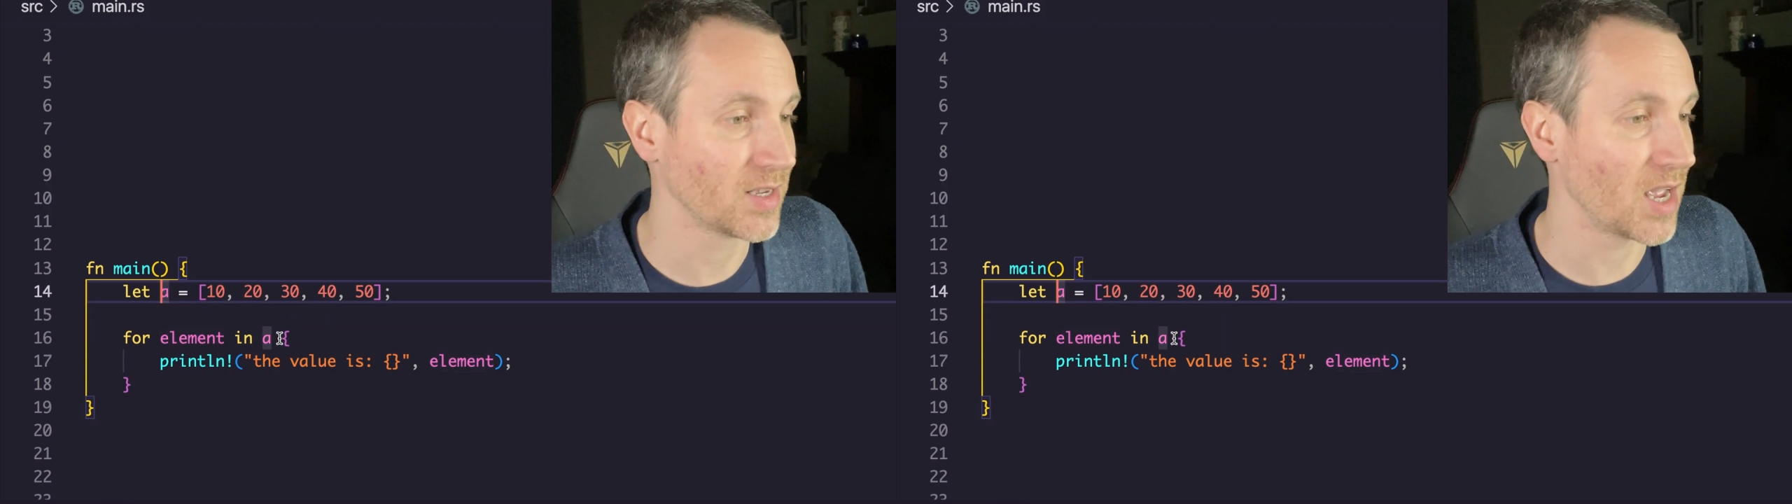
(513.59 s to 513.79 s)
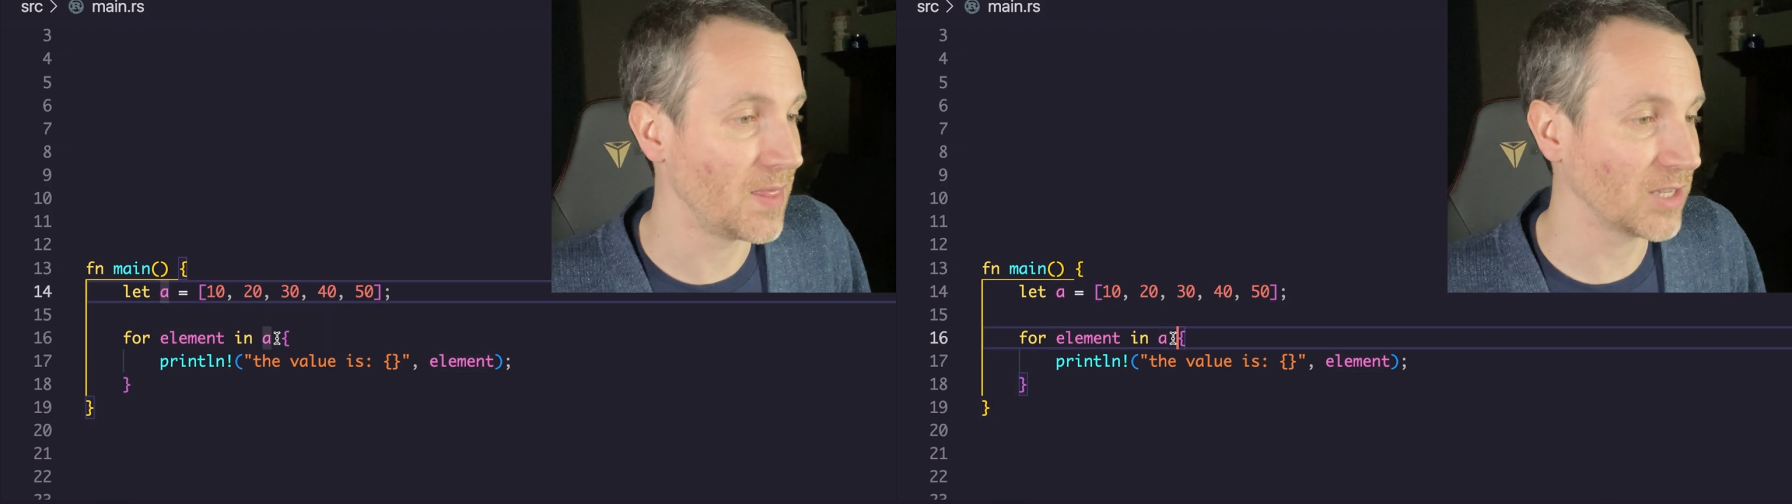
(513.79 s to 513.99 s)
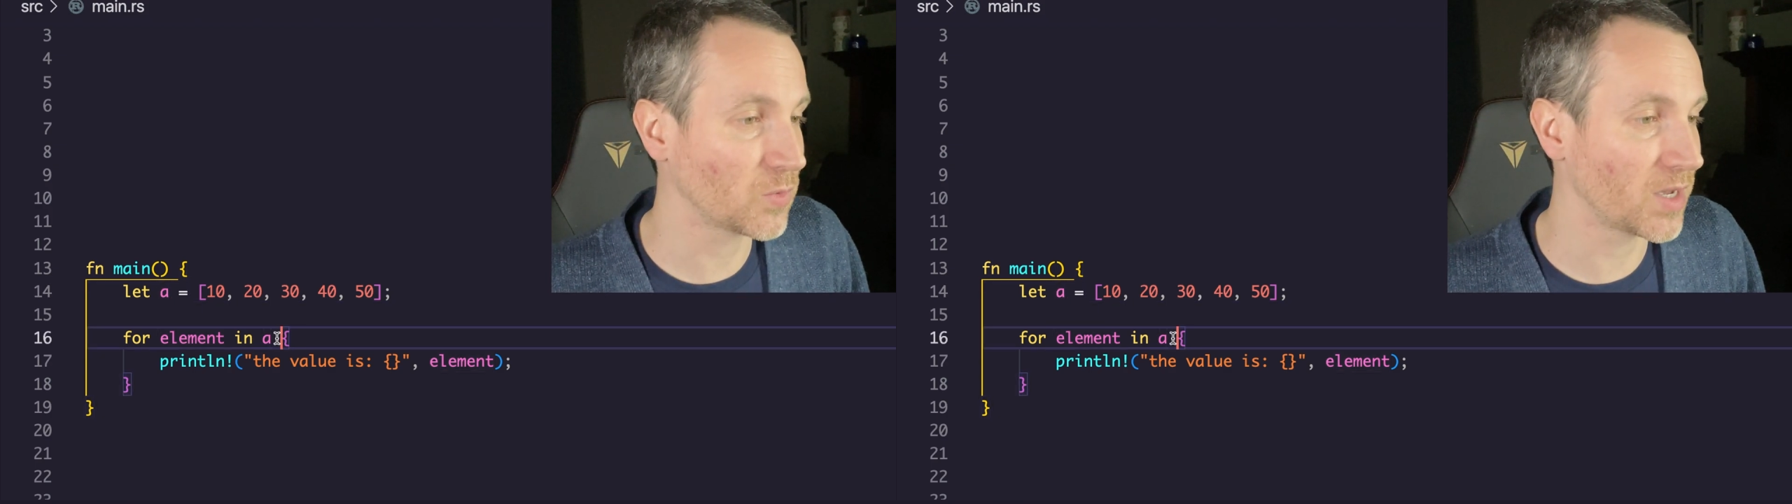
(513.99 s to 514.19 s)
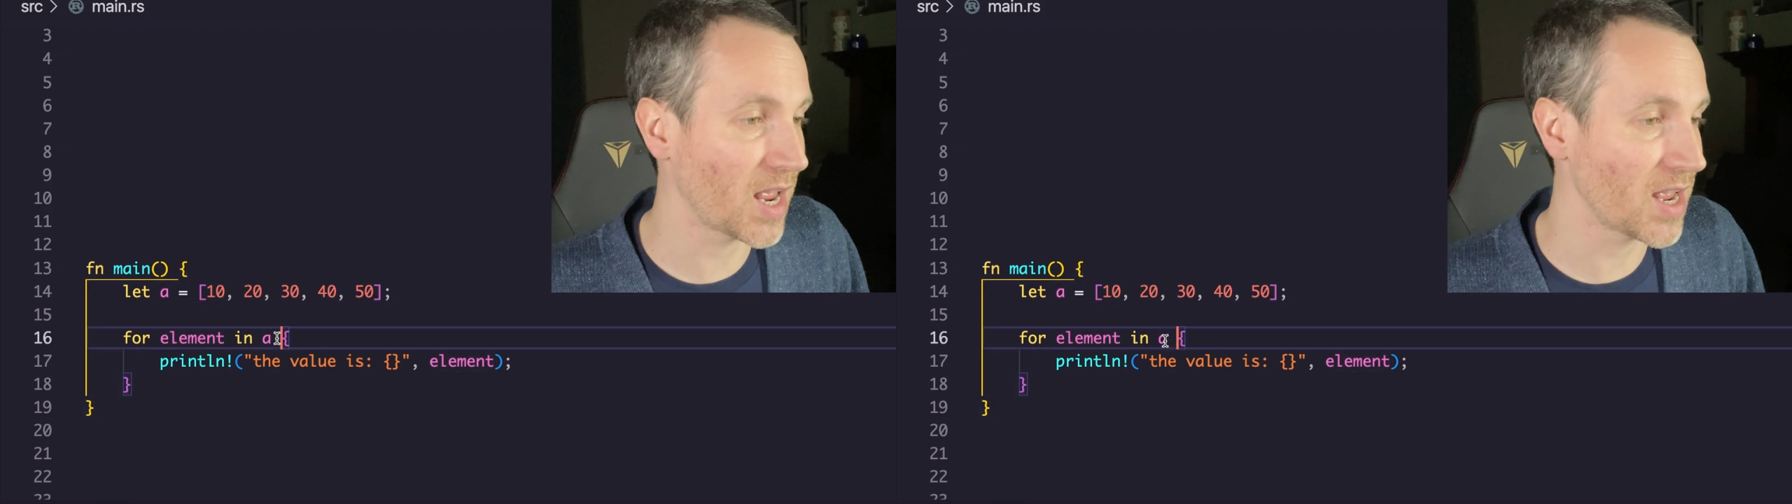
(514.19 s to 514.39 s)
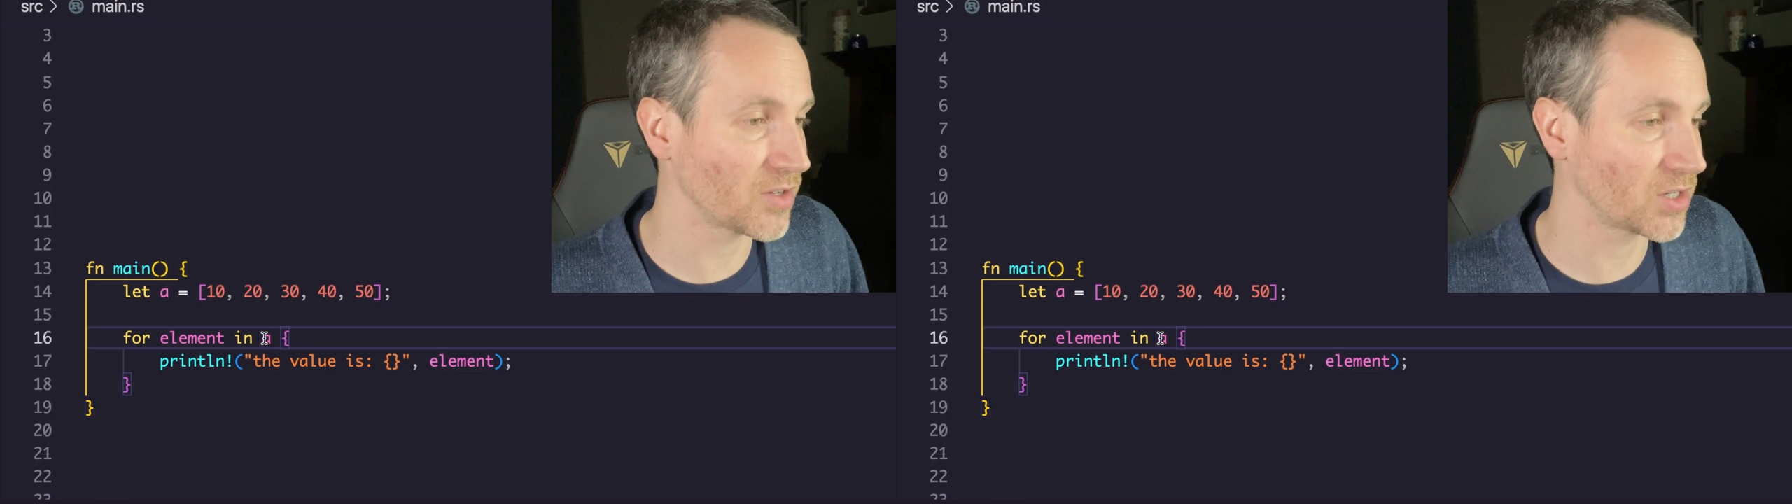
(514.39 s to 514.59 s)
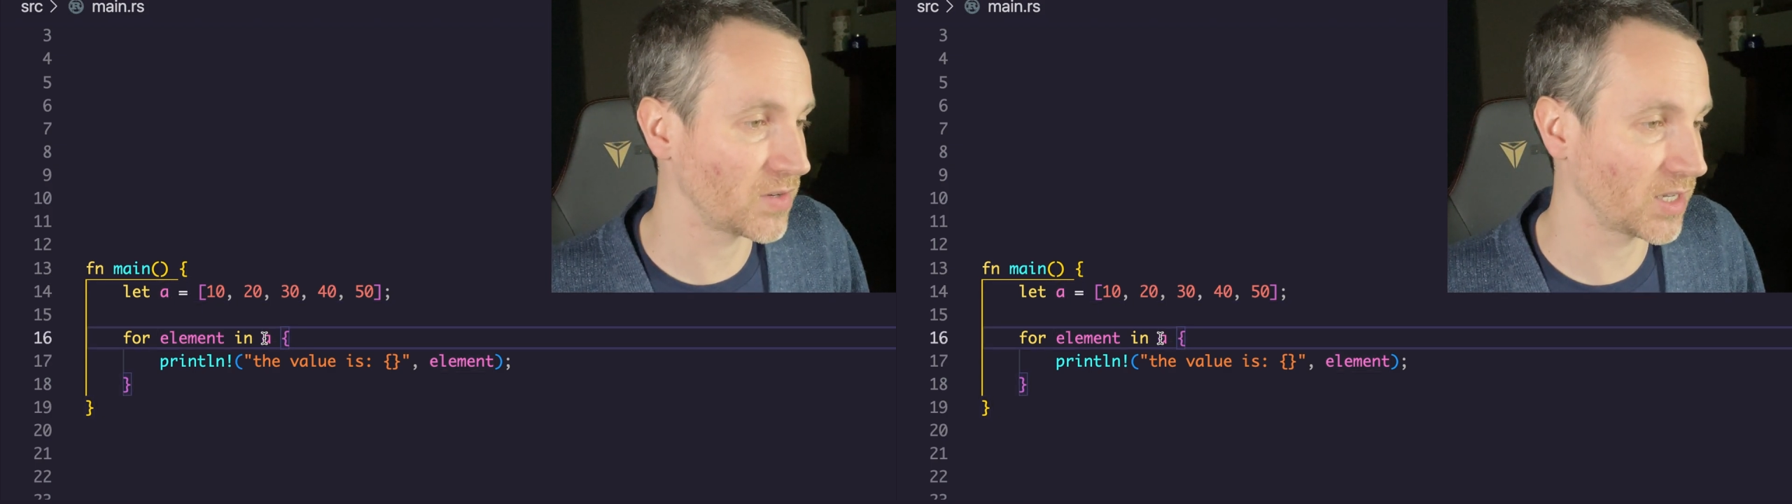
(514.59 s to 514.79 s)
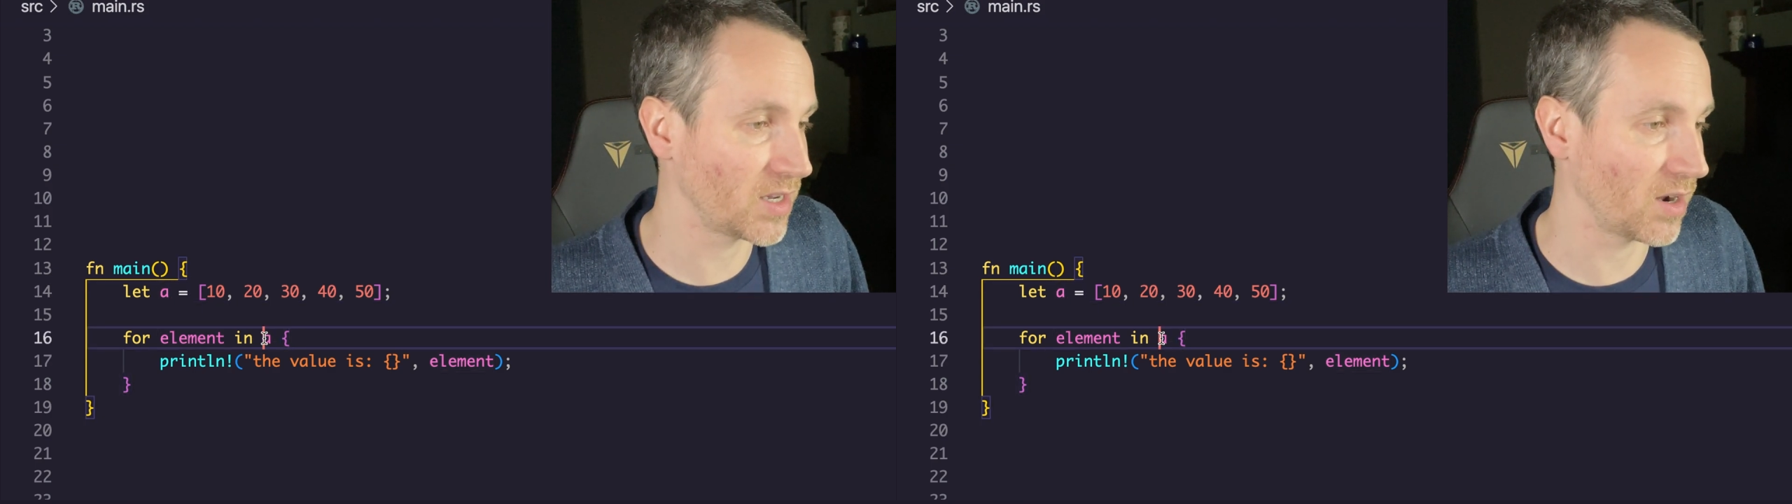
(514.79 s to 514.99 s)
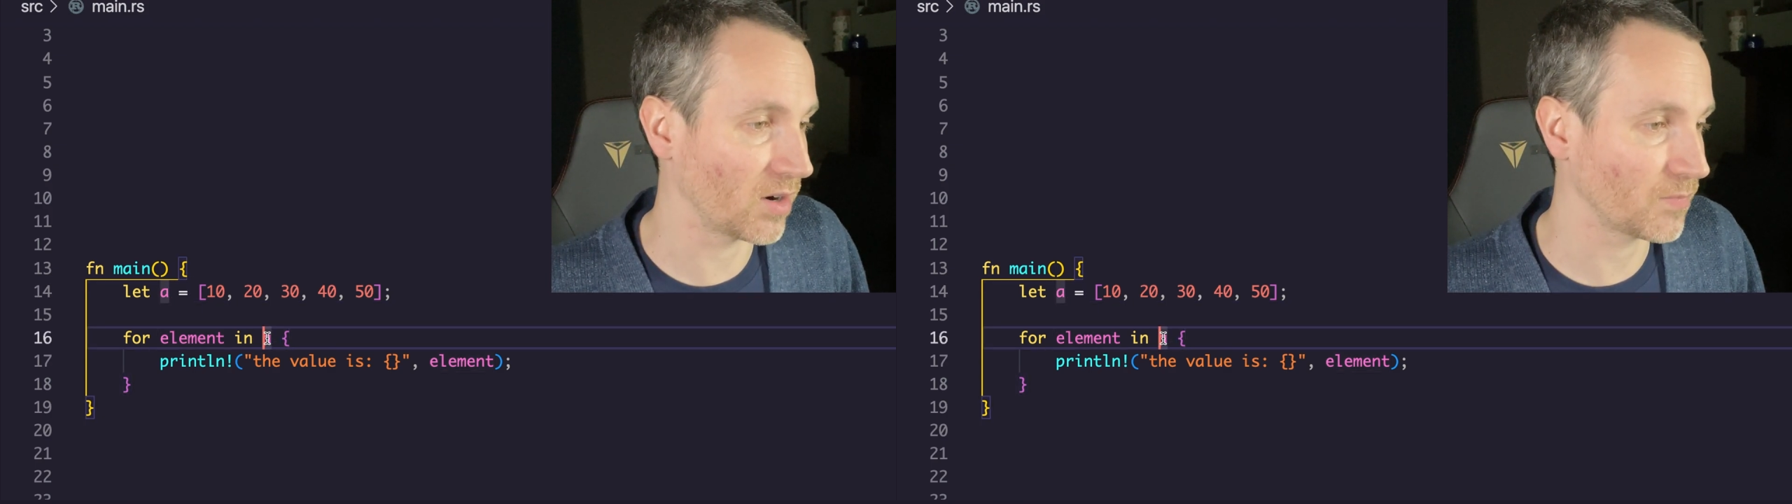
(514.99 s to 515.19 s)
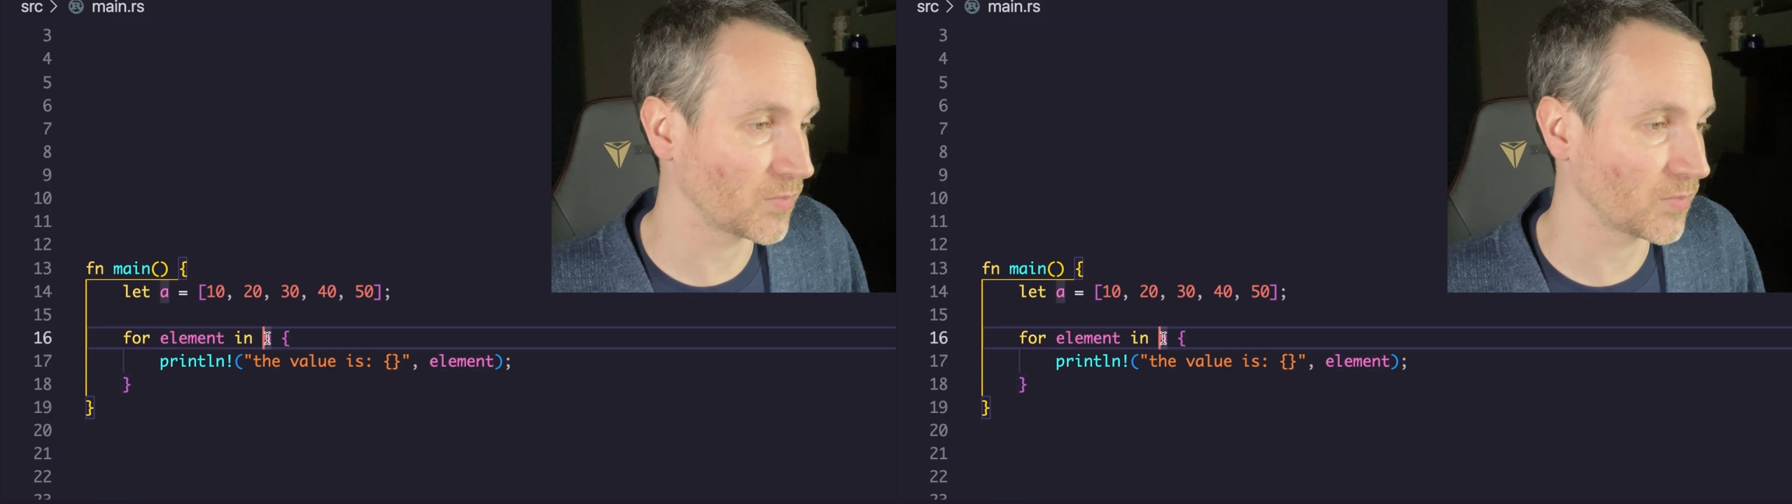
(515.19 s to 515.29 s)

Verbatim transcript: And that's what A is doing here.